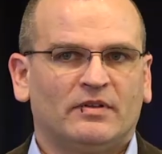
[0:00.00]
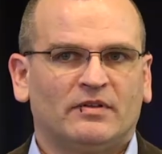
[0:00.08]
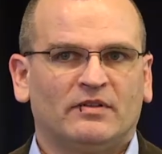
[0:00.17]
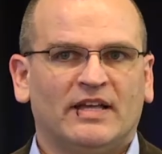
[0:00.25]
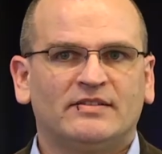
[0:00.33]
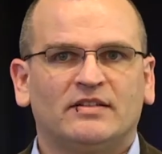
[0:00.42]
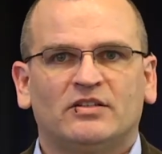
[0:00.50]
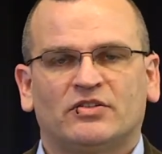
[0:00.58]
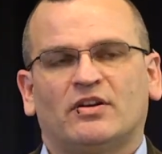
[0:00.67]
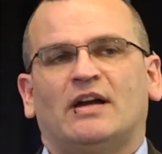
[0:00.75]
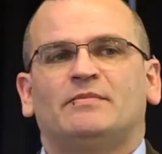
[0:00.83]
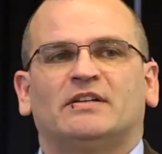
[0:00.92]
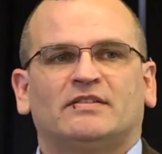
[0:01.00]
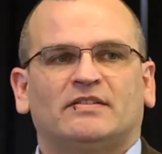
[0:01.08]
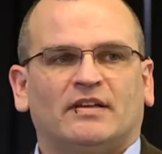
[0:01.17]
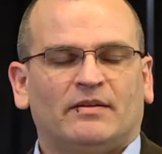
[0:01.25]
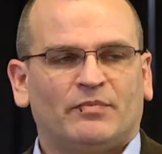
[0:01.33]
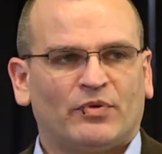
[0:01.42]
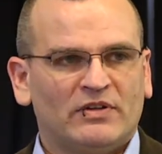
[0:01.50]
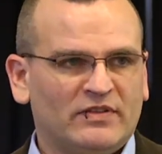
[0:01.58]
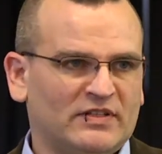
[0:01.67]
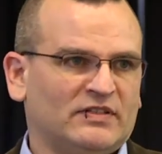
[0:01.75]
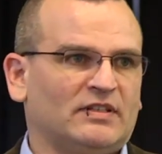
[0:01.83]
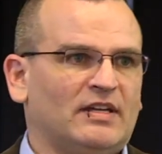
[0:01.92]
Leslie described us
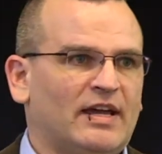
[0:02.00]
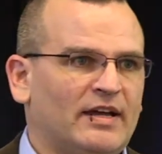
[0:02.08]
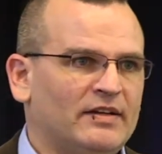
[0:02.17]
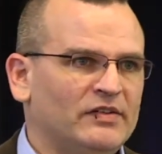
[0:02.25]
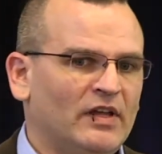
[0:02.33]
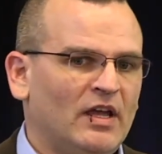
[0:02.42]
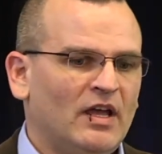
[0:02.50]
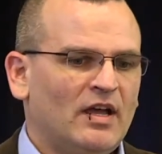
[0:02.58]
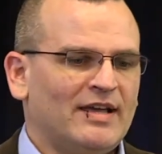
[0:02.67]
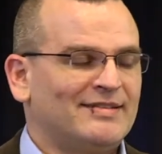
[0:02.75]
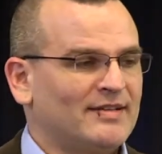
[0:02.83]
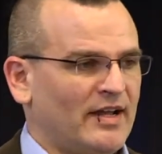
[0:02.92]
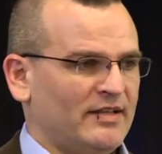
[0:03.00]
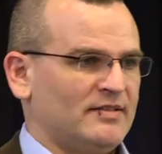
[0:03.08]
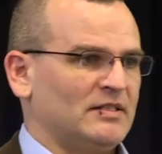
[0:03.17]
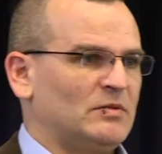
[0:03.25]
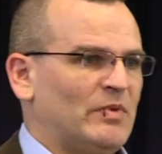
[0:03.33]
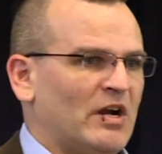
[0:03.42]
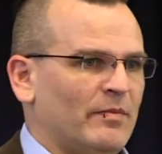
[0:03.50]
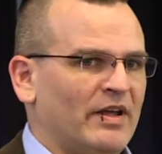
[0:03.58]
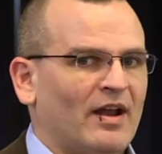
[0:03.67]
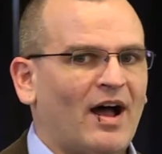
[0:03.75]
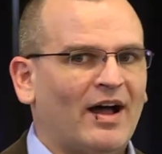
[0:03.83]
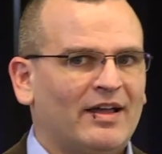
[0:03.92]
previously as a science experiment.
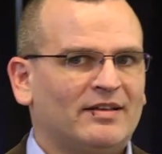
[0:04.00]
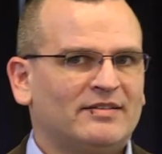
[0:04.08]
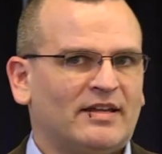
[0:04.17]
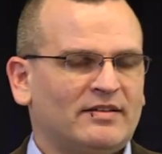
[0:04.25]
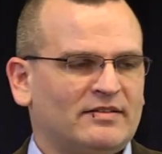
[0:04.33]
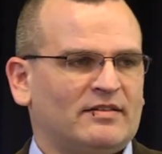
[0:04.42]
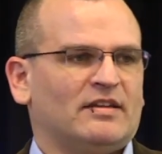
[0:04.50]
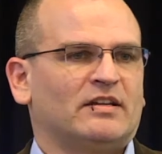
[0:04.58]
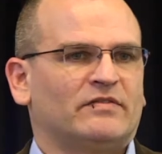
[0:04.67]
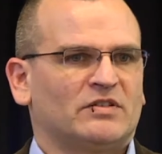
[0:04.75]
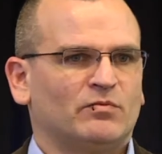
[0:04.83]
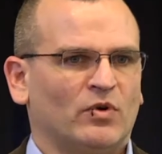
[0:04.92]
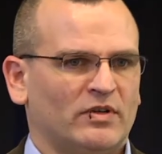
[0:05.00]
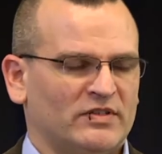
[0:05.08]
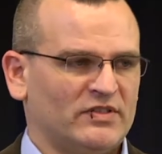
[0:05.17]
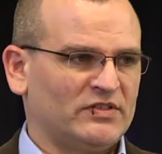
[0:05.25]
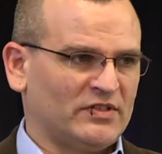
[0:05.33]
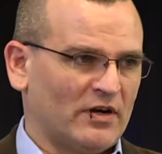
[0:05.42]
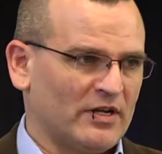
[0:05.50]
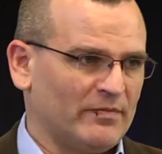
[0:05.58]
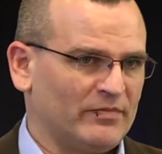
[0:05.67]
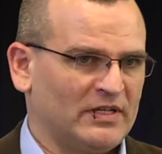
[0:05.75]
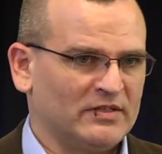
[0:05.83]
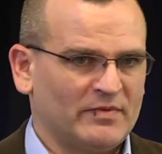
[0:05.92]
I tended to think of us more as a startup
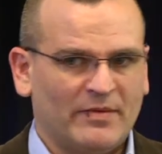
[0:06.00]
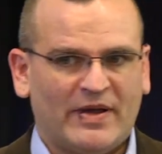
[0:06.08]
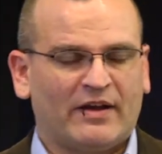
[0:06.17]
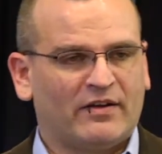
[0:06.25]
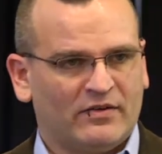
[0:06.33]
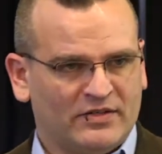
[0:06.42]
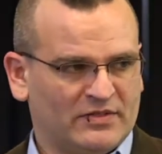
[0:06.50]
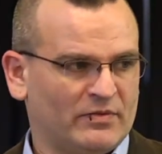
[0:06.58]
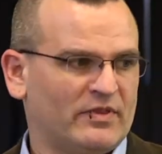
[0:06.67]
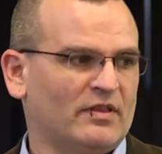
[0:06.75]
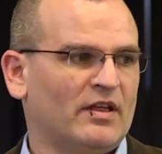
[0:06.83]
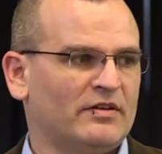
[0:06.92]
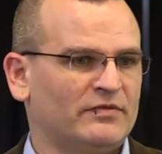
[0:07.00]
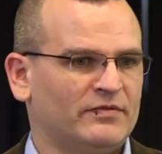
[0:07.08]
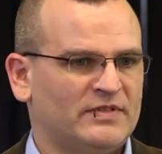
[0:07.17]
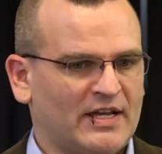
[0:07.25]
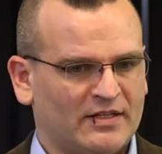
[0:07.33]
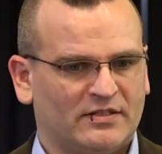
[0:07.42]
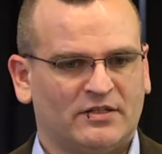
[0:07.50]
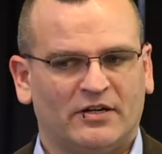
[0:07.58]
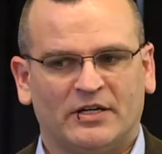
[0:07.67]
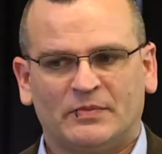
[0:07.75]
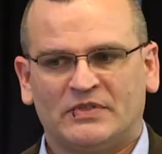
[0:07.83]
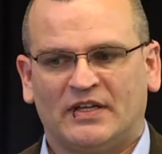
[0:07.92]
because my background is with a lot of tech
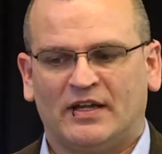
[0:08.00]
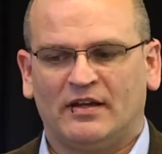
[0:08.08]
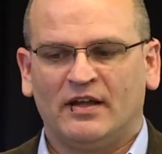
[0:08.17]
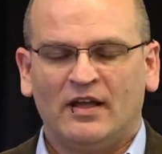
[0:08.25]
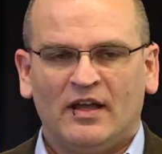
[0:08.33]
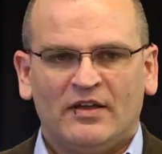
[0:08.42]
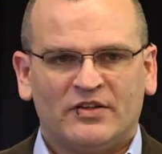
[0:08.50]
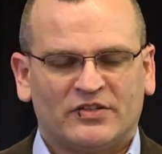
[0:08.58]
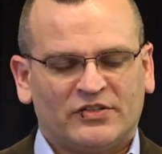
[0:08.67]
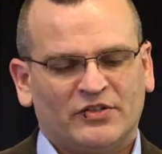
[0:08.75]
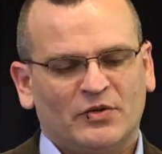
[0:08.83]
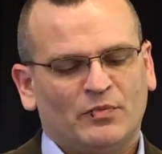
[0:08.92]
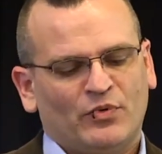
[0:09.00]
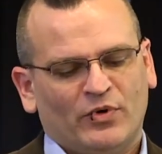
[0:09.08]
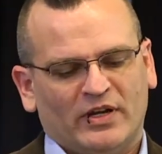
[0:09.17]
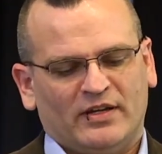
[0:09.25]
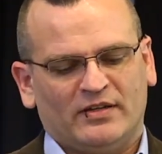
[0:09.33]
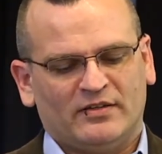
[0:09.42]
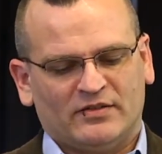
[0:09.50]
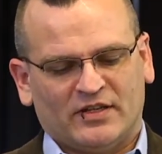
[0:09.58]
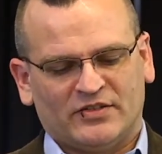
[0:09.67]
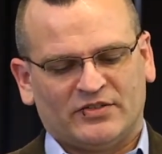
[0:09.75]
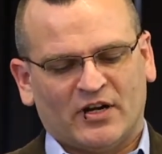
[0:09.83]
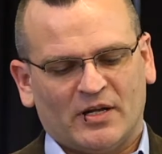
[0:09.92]
startups. And there's a certain point in a
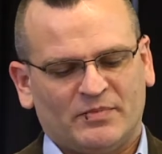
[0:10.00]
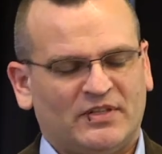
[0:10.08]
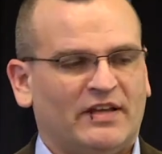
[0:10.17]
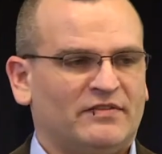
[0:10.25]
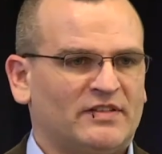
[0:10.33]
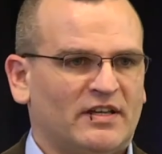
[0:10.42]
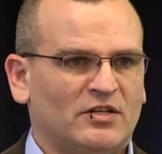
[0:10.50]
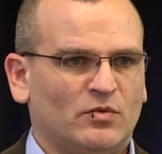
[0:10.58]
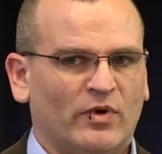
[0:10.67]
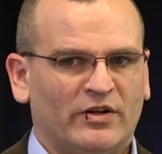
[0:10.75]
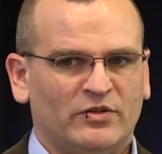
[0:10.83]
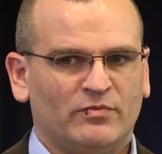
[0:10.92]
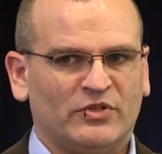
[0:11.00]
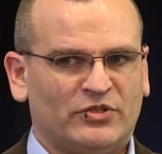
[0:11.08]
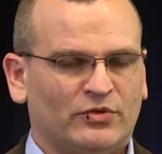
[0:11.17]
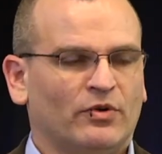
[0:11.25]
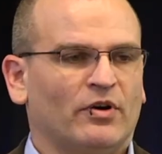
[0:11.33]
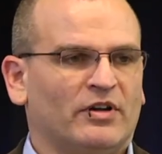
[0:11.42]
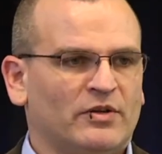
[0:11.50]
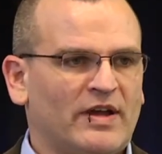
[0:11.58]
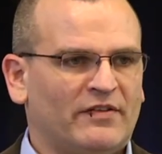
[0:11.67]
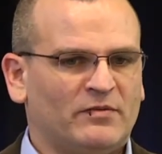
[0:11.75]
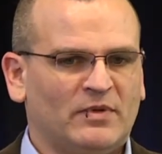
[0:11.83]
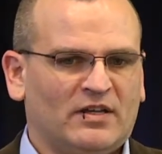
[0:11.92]
startup's life cycle where you mature and you
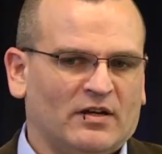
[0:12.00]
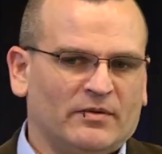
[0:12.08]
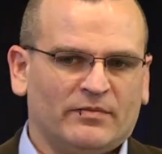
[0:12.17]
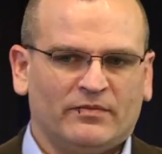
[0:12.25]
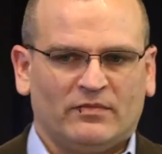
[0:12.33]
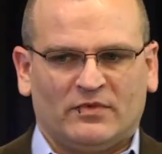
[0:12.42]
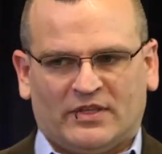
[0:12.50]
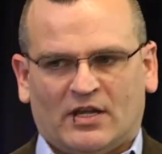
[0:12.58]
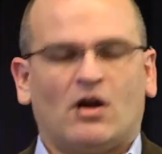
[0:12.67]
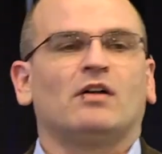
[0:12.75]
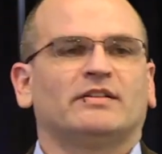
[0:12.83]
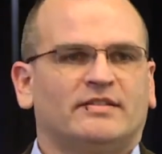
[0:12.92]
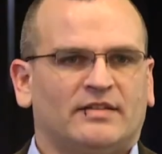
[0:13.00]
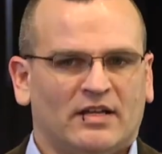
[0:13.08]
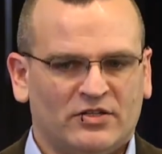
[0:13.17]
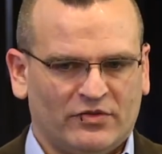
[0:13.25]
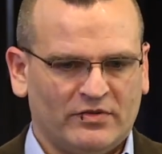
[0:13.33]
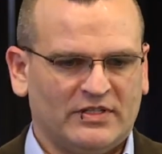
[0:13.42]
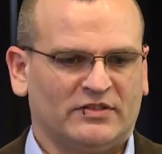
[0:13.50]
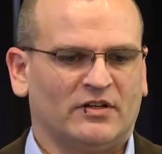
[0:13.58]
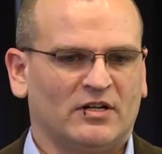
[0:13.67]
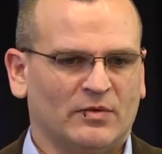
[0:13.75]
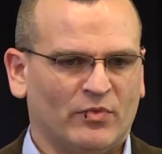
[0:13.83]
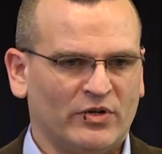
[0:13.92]
have to become what they call a stage 3
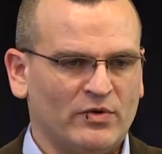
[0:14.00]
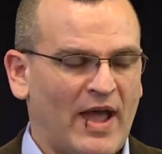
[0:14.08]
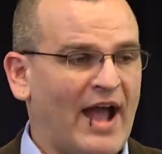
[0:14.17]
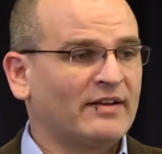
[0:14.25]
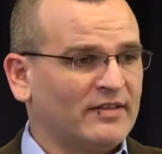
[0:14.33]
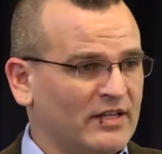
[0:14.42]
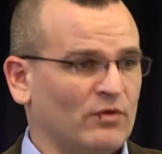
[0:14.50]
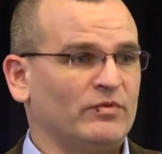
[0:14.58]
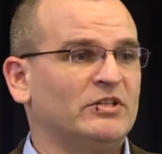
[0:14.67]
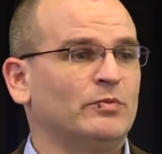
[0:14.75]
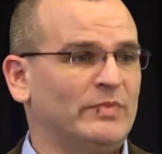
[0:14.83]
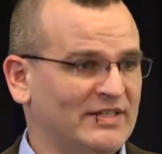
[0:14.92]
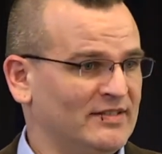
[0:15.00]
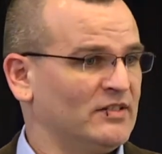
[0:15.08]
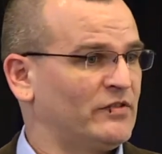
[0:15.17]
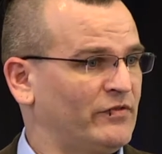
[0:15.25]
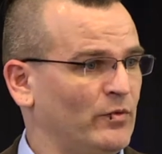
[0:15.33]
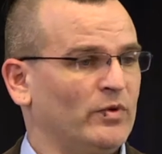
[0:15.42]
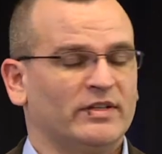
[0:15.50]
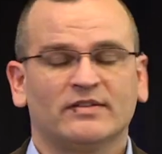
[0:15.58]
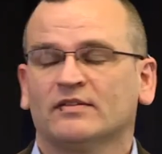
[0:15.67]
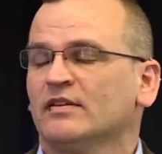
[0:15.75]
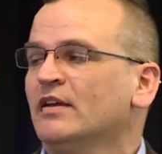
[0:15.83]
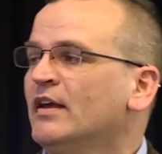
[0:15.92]
startup, where you act like a real business for once.